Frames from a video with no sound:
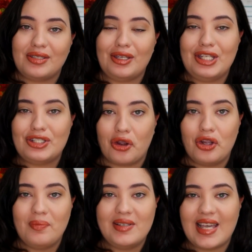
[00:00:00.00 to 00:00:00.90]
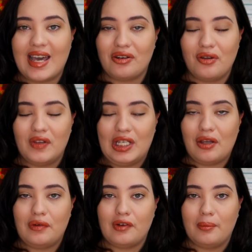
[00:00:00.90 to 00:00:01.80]
so you don't miss out on a
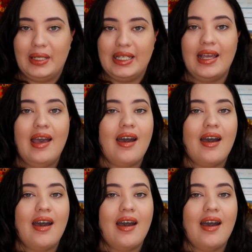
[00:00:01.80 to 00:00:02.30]
video from me.